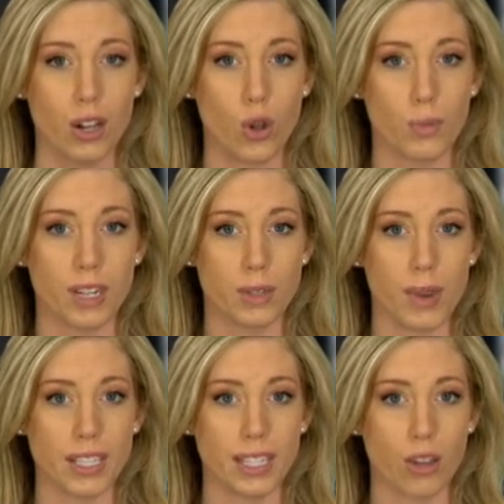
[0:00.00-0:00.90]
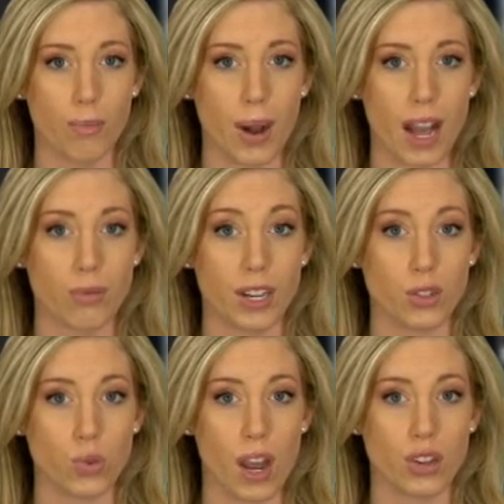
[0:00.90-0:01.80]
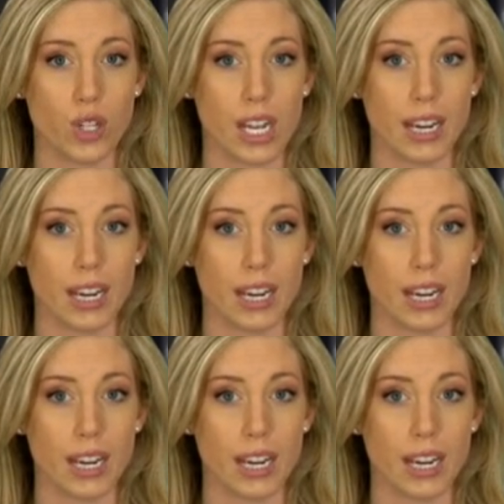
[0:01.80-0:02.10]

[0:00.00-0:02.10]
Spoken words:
Goldman is basing their buy right strategy